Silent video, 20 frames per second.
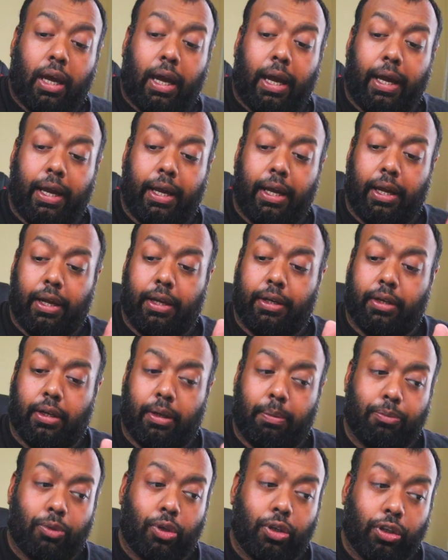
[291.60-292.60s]
and
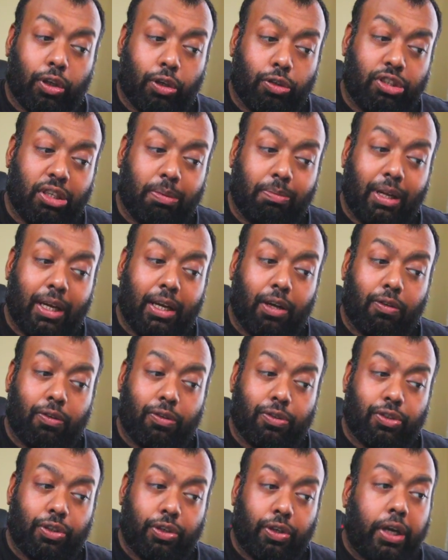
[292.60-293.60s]
I'm gonna go gym later
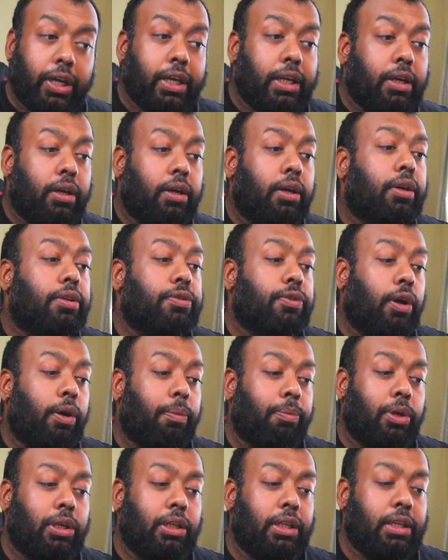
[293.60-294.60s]
on tonight. So
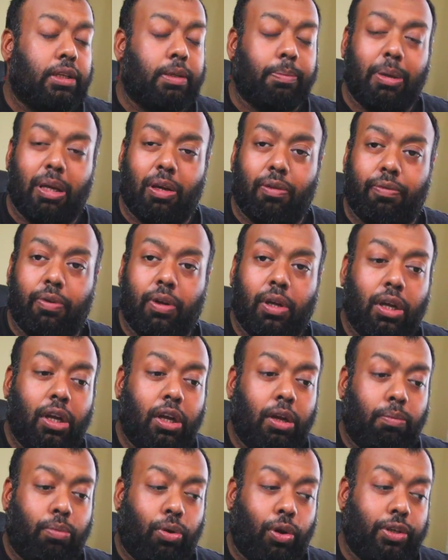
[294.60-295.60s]
I'm gonna need a bit of
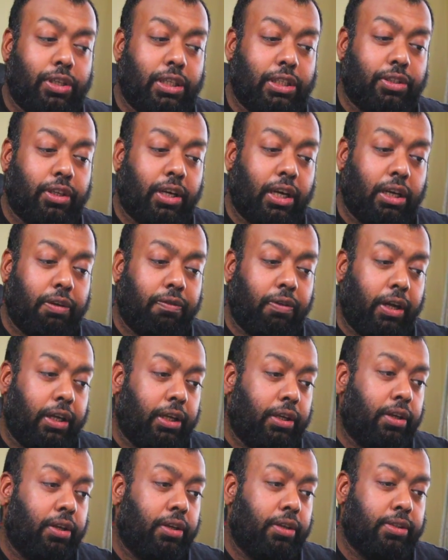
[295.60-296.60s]
protein to kind of
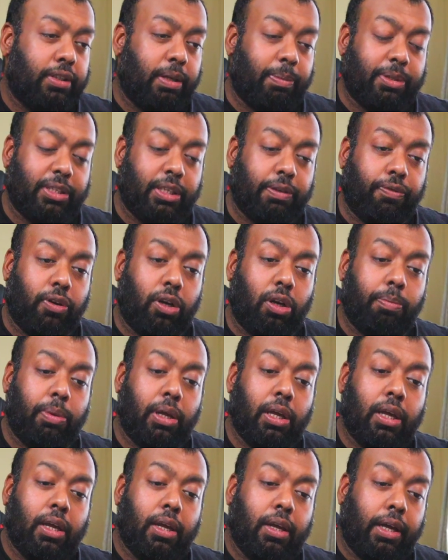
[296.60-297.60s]
like set myself up.
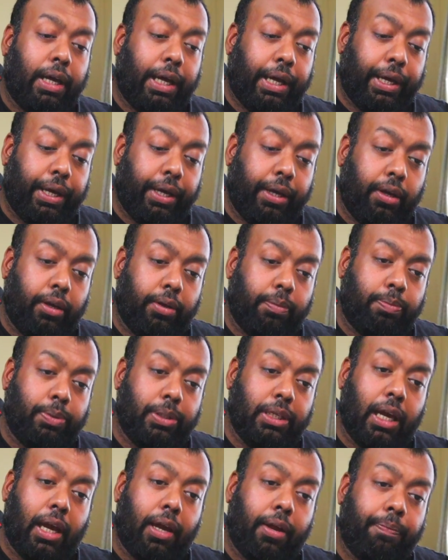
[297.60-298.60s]
So
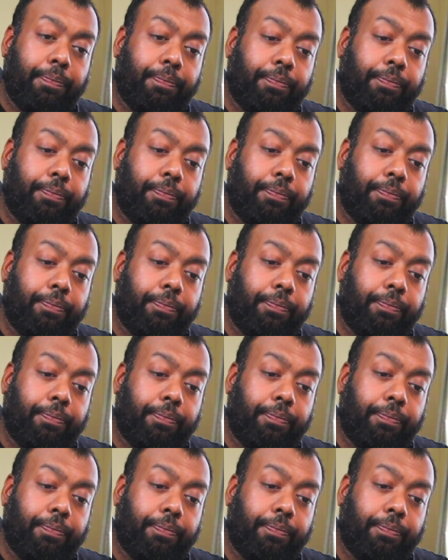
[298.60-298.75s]
yeah.